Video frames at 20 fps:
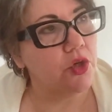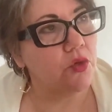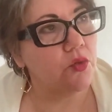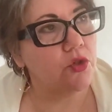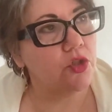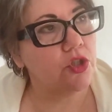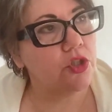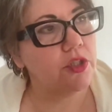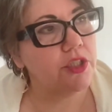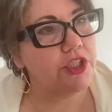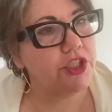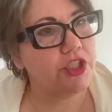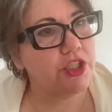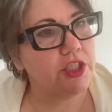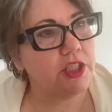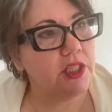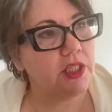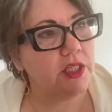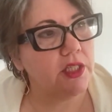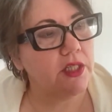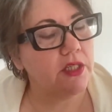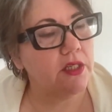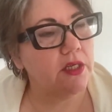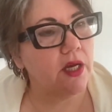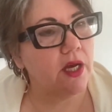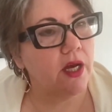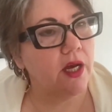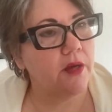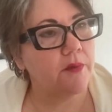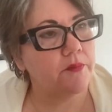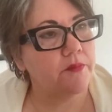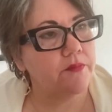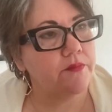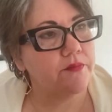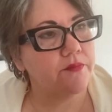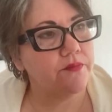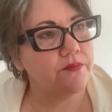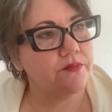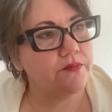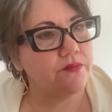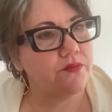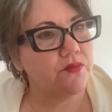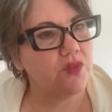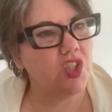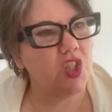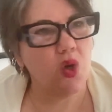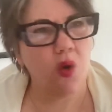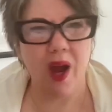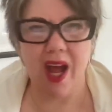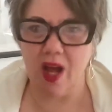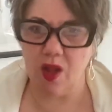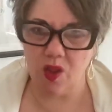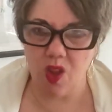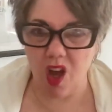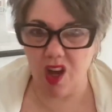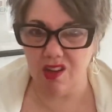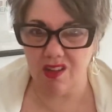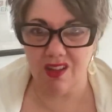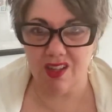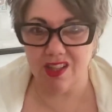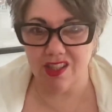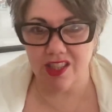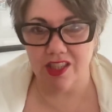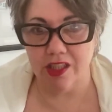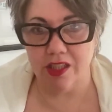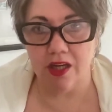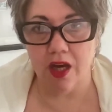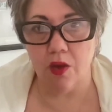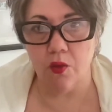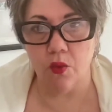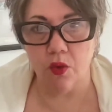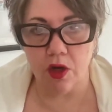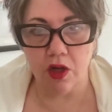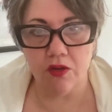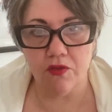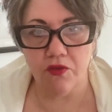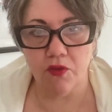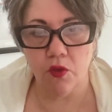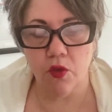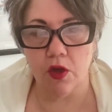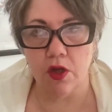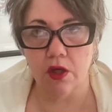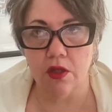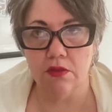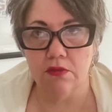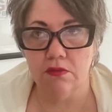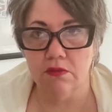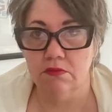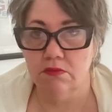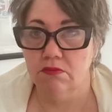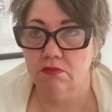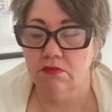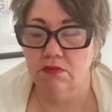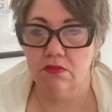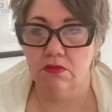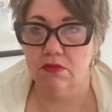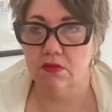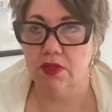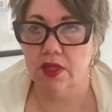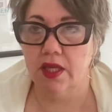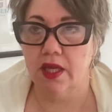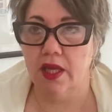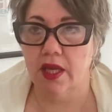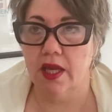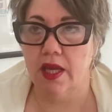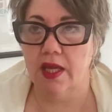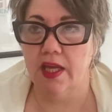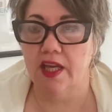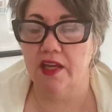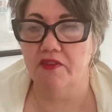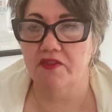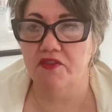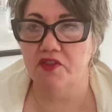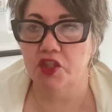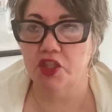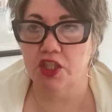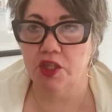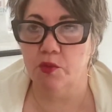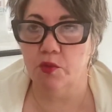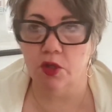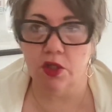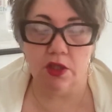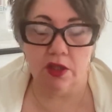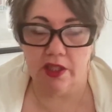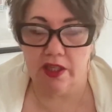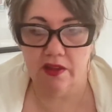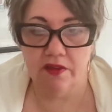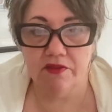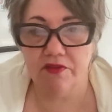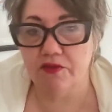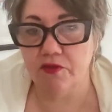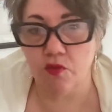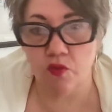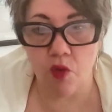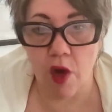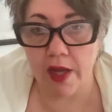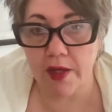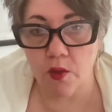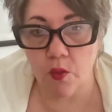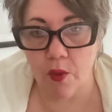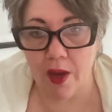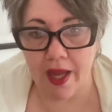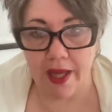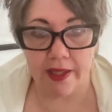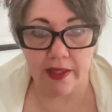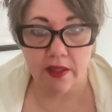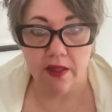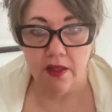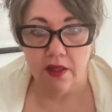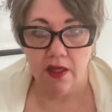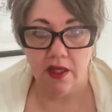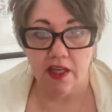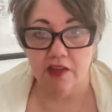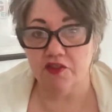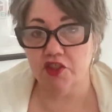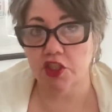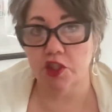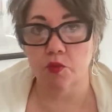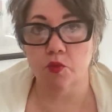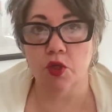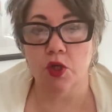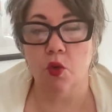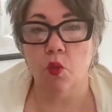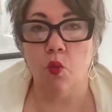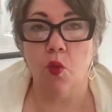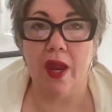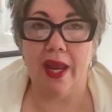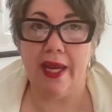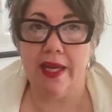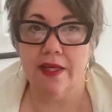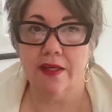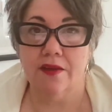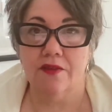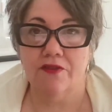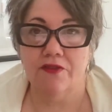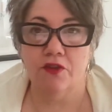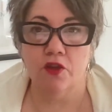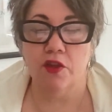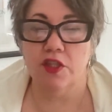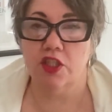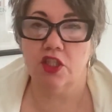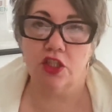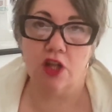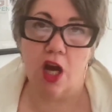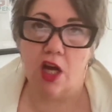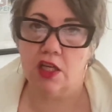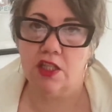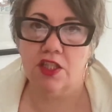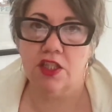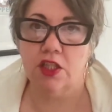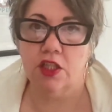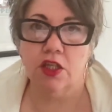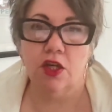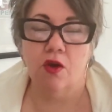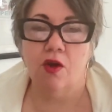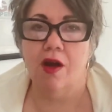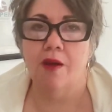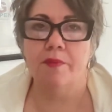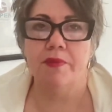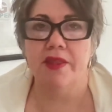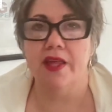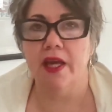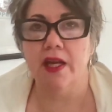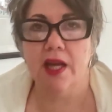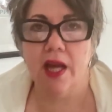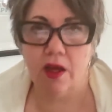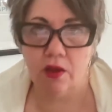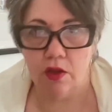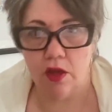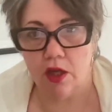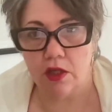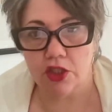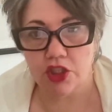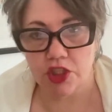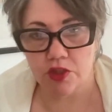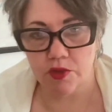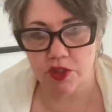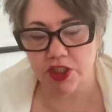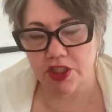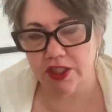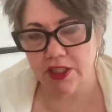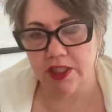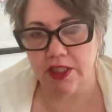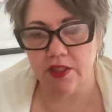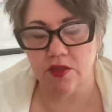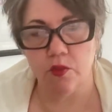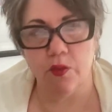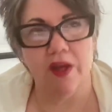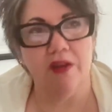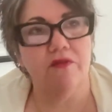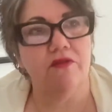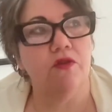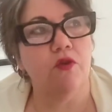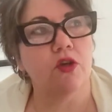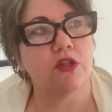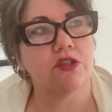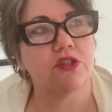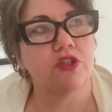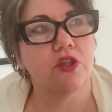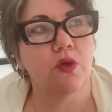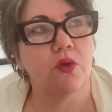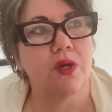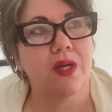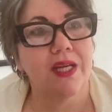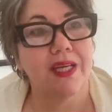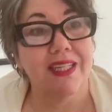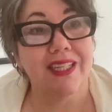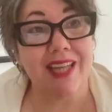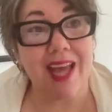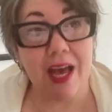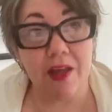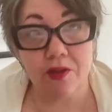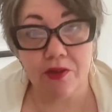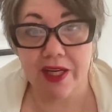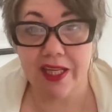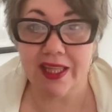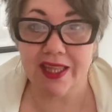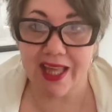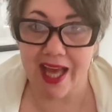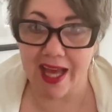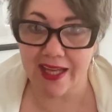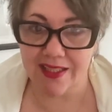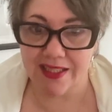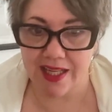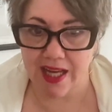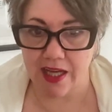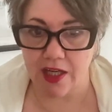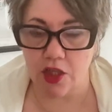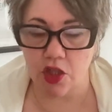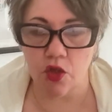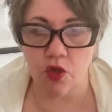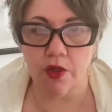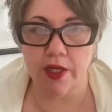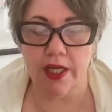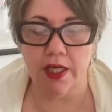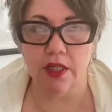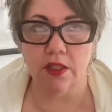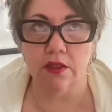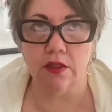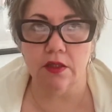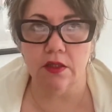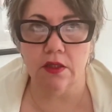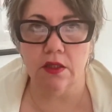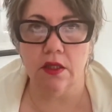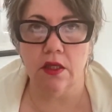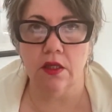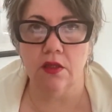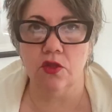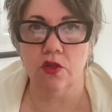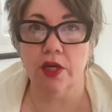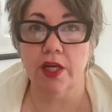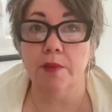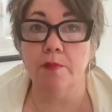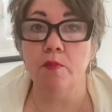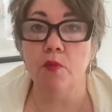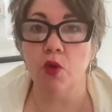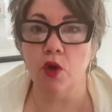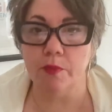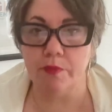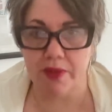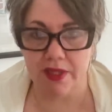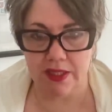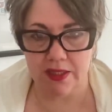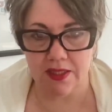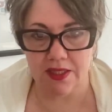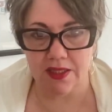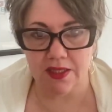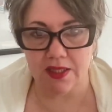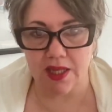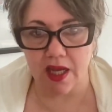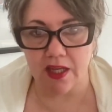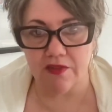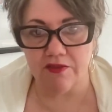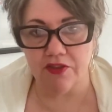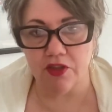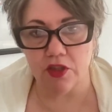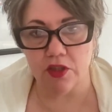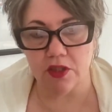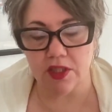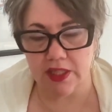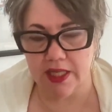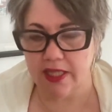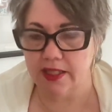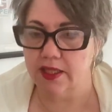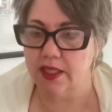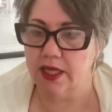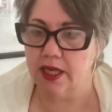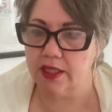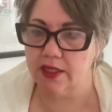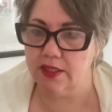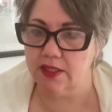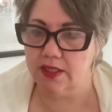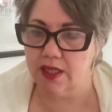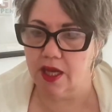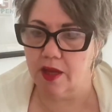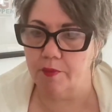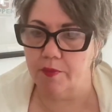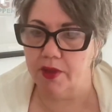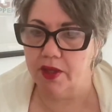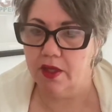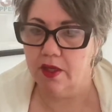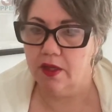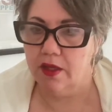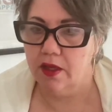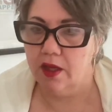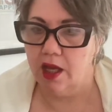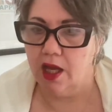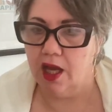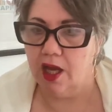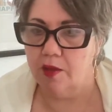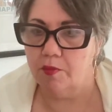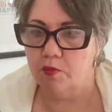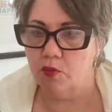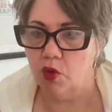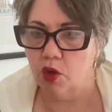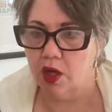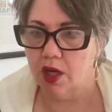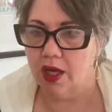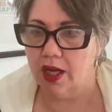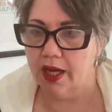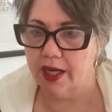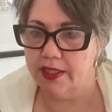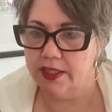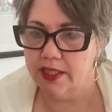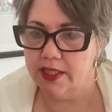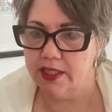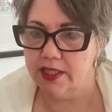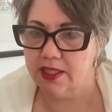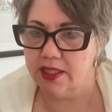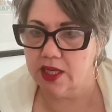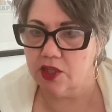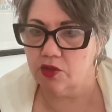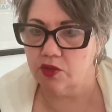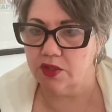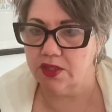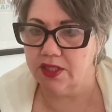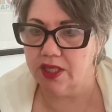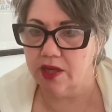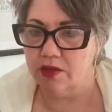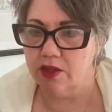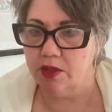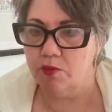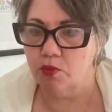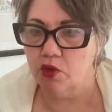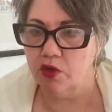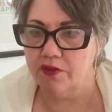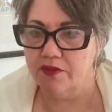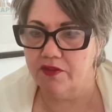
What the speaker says: could she, how long could she not work for if she were to leave right away? If she were to wait for the stocks to go up, then how long would she need to wait for? So gathering that data created more peace inside of her to take the next step. Maura, I need to schedule sounding board